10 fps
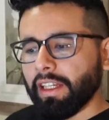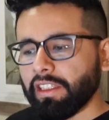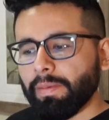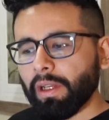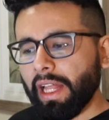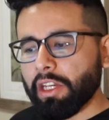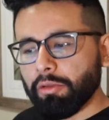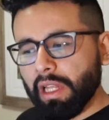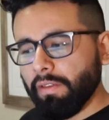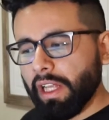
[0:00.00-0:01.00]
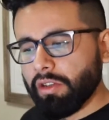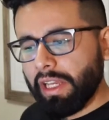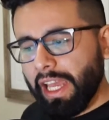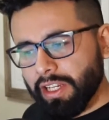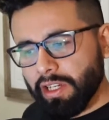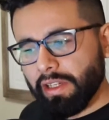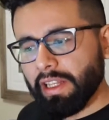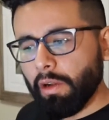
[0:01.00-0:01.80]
the typical entry level education,